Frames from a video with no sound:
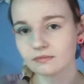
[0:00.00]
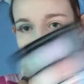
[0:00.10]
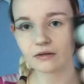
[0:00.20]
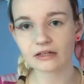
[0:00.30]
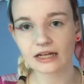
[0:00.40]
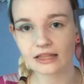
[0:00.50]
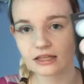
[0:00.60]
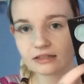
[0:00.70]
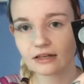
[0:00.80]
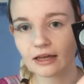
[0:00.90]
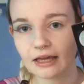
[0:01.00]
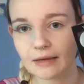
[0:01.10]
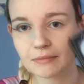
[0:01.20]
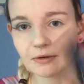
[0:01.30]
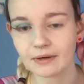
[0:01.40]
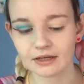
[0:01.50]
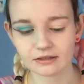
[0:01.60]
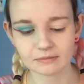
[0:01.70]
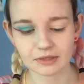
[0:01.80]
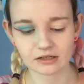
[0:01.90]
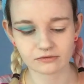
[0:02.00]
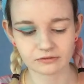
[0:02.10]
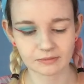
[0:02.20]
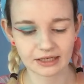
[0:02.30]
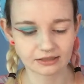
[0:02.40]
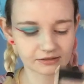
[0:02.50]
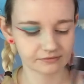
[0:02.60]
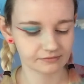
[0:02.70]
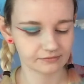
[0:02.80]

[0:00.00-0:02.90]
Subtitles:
I'm going to take this MUA Sparkles palette,